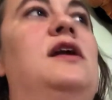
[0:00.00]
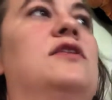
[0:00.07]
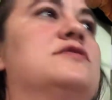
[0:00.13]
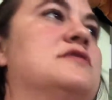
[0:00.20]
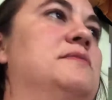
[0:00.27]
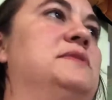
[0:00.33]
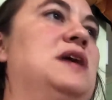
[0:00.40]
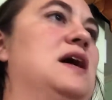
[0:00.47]

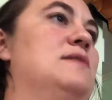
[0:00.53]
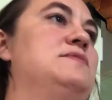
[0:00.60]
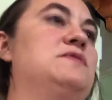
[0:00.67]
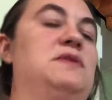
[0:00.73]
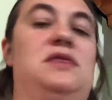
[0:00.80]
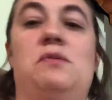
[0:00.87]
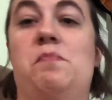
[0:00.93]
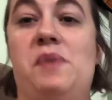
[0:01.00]
Sometimes
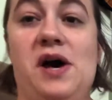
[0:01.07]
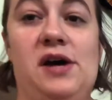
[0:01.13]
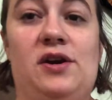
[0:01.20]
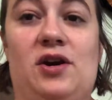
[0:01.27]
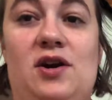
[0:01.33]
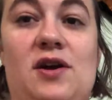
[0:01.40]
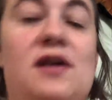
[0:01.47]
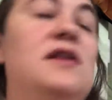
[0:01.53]
with the
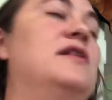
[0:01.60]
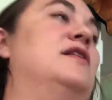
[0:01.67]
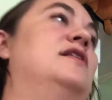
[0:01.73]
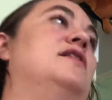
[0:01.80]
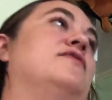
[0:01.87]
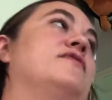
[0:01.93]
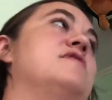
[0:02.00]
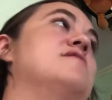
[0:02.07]
butter,
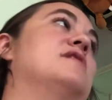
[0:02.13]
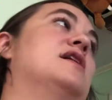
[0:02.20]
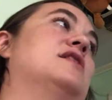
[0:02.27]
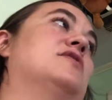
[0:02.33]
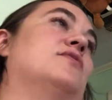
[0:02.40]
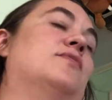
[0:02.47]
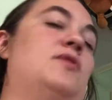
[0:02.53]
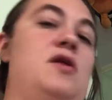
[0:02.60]
if you
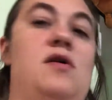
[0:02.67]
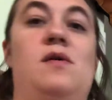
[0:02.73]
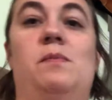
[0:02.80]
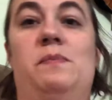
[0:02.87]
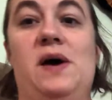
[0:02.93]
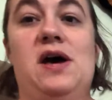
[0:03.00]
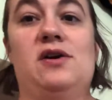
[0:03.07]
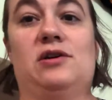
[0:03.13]
get the wrong
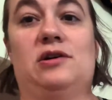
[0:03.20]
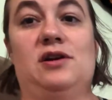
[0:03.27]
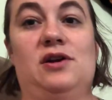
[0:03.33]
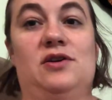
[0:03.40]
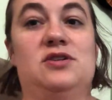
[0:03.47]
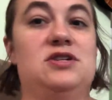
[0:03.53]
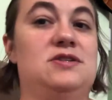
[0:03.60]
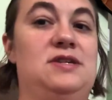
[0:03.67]
butter,
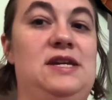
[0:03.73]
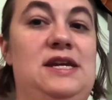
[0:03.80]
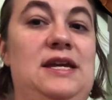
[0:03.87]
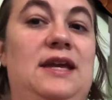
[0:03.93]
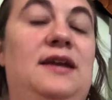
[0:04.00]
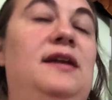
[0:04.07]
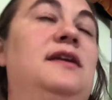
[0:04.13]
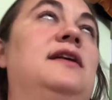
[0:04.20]
you're just
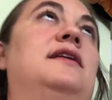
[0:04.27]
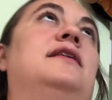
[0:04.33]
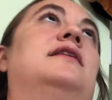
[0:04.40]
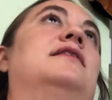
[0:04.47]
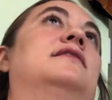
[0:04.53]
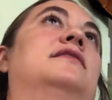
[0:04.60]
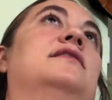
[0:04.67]
eating